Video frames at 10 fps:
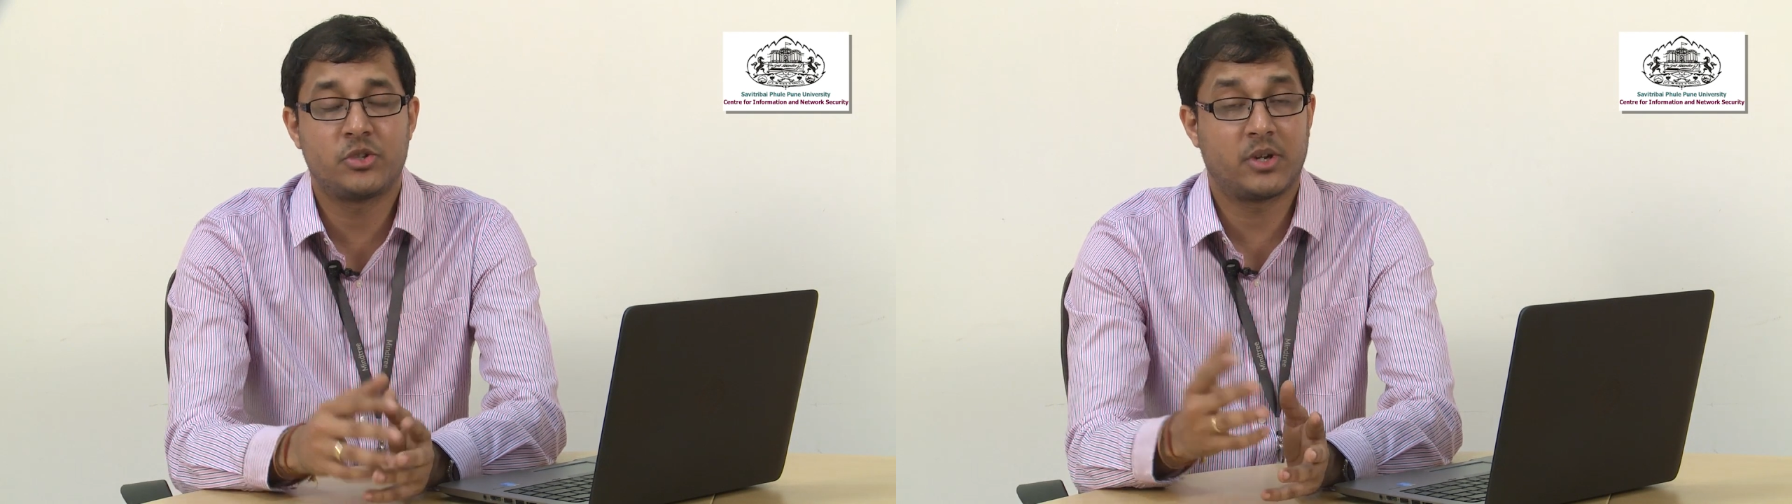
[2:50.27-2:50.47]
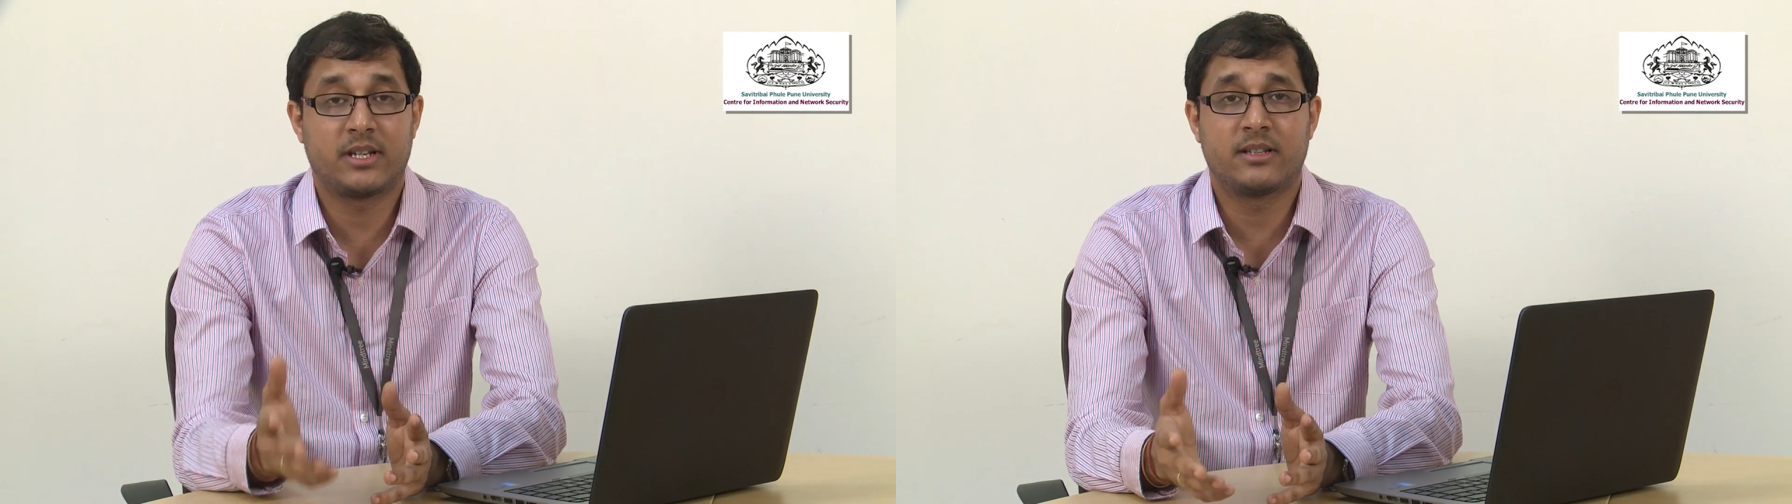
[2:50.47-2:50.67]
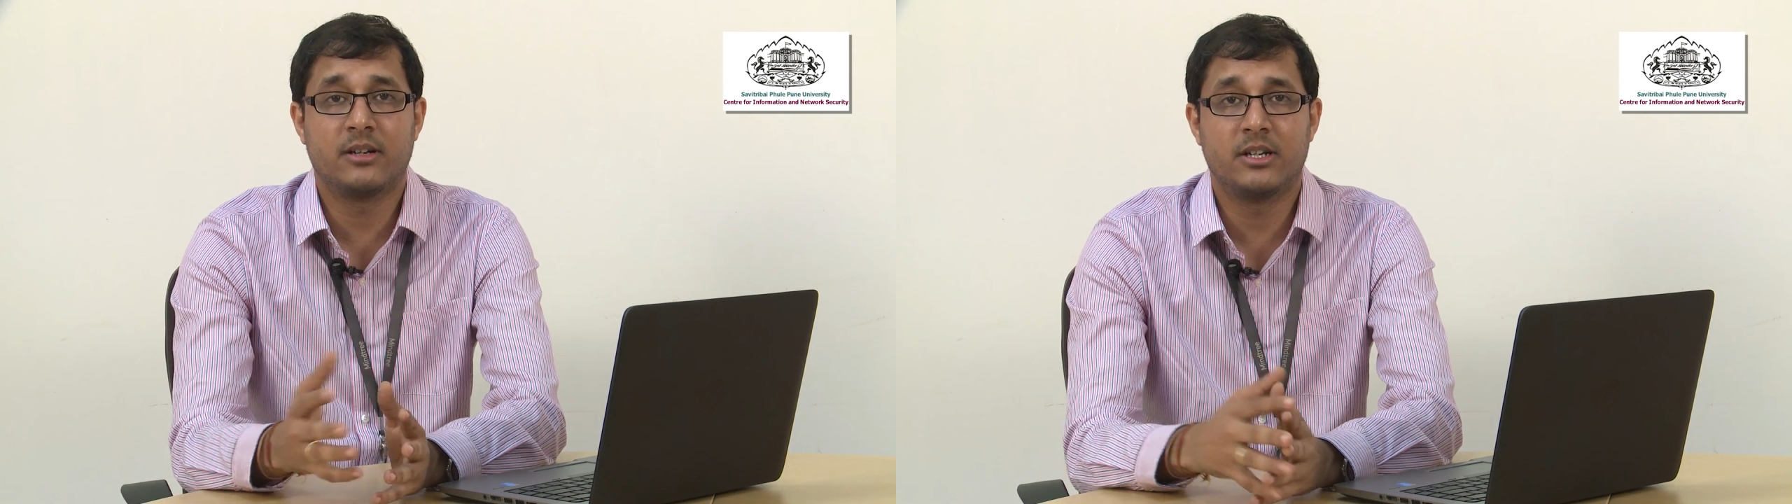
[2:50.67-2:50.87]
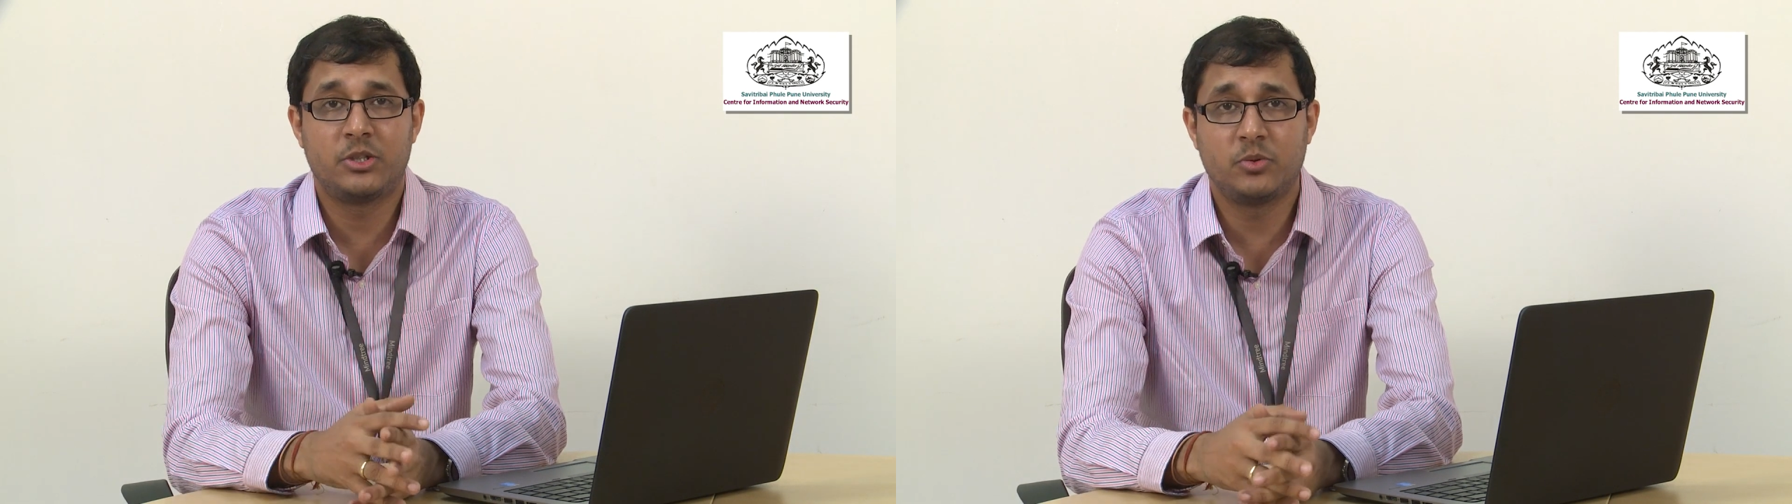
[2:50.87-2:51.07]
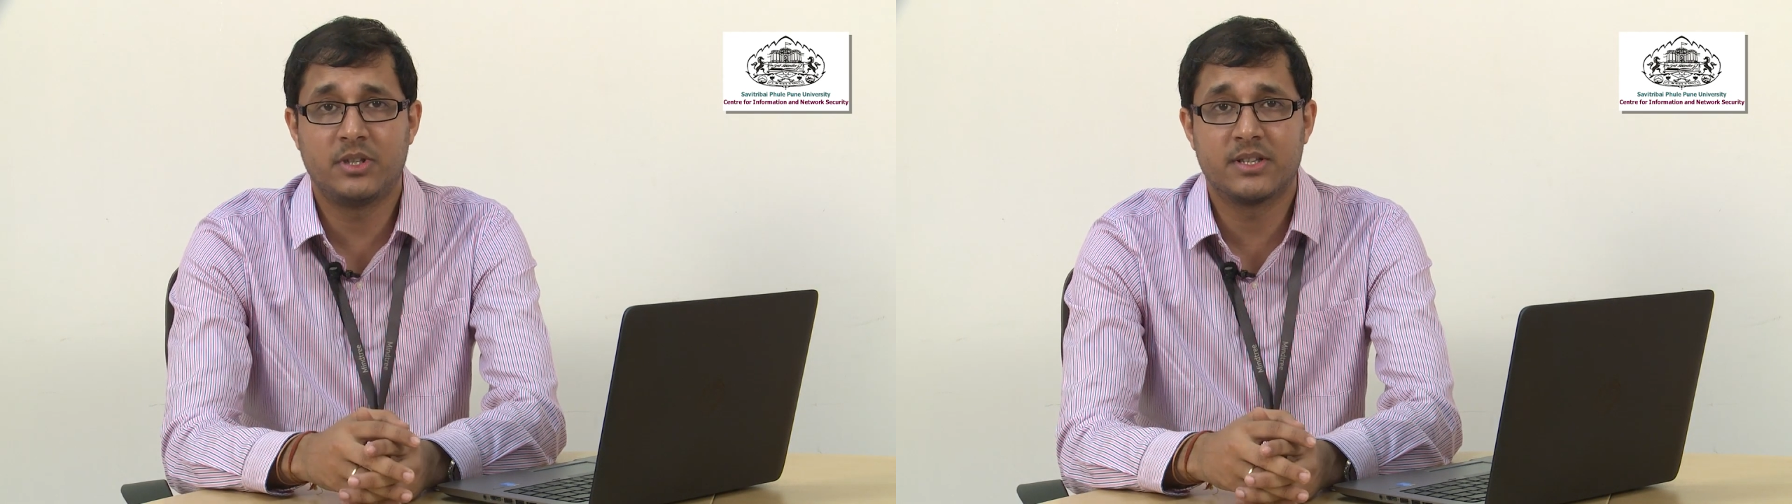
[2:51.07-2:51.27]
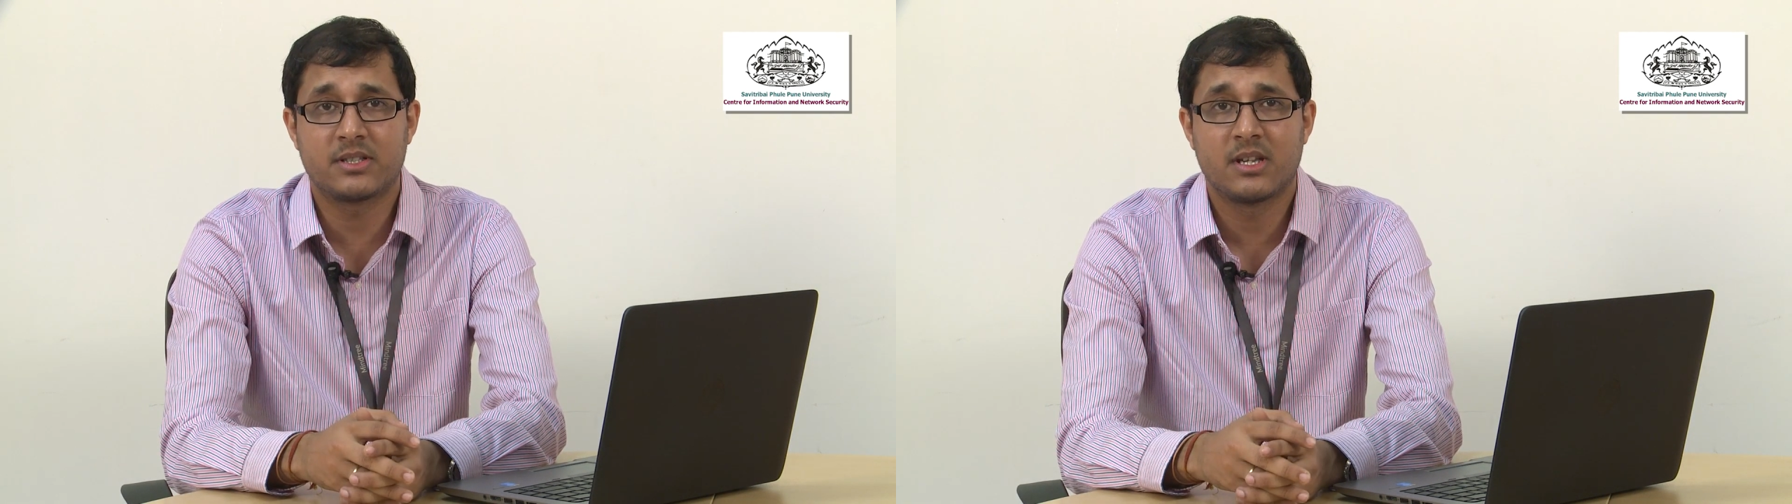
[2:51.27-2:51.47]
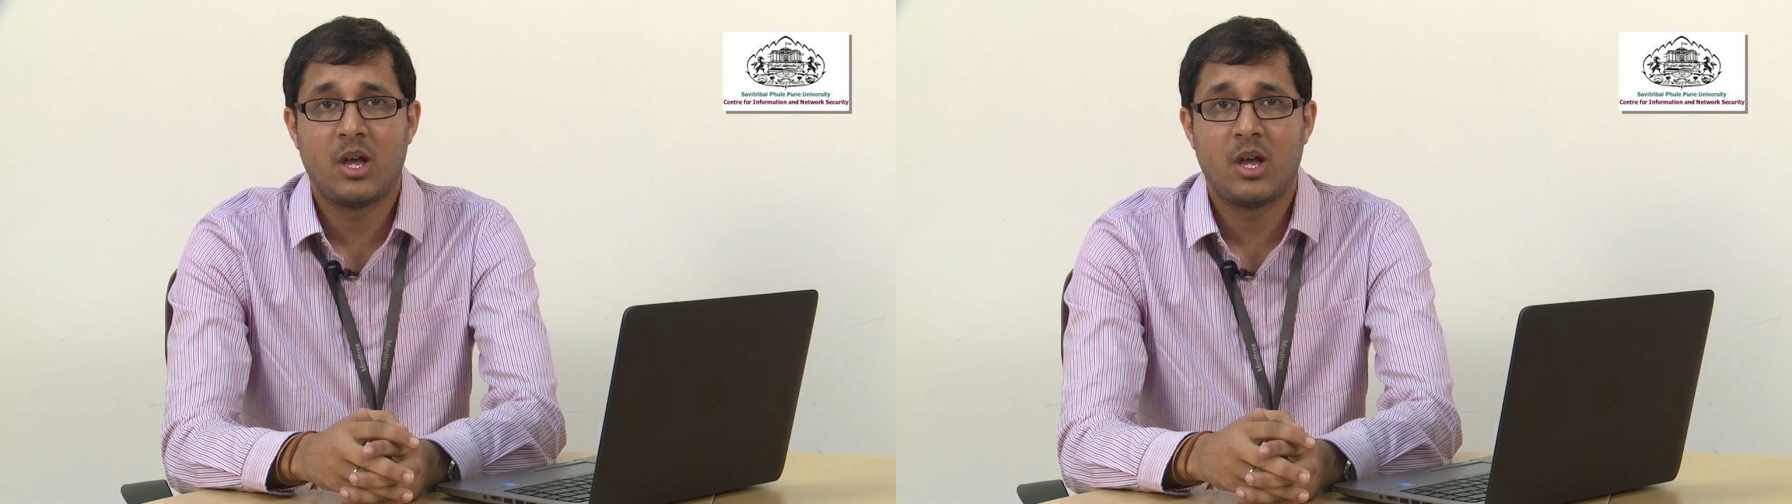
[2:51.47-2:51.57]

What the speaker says: you can do this.